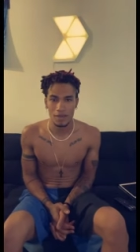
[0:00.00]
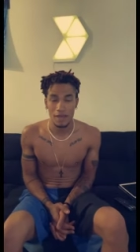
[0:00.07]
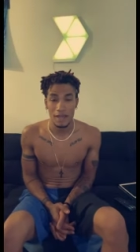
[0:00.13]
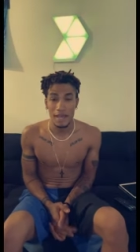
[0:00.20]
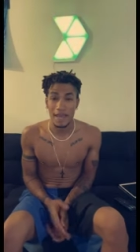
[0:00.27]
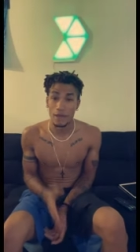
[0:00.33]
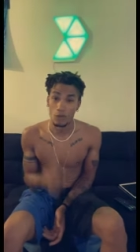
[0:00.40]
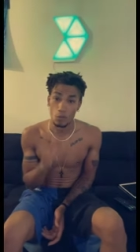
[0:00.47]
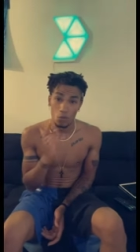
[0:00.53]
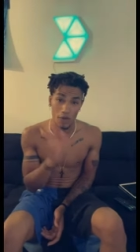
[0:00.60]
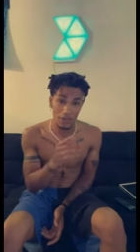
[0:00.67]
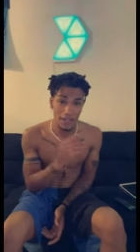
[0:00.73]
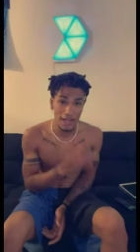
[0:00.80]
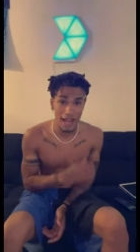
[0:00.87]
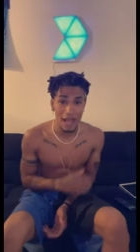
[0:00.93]
And when that
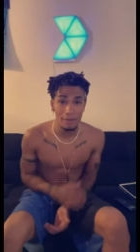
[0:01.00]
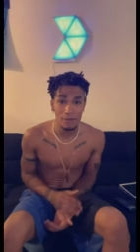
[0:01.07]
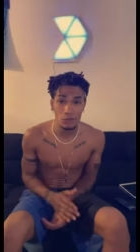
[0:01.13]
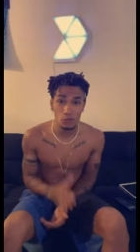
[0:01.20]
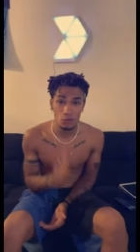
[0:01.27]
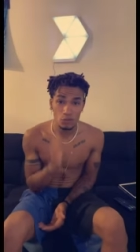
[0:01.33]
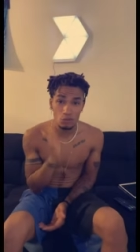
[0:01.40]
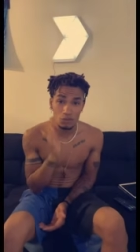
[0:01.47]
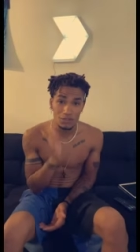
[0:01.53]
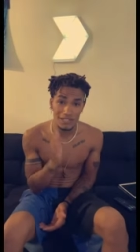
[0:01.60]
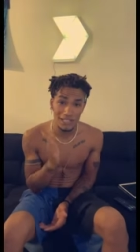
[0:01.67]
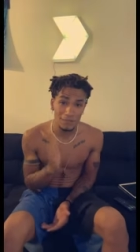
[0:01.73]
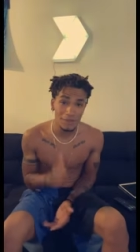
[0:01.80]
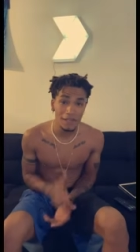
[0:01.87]
happens, when you see me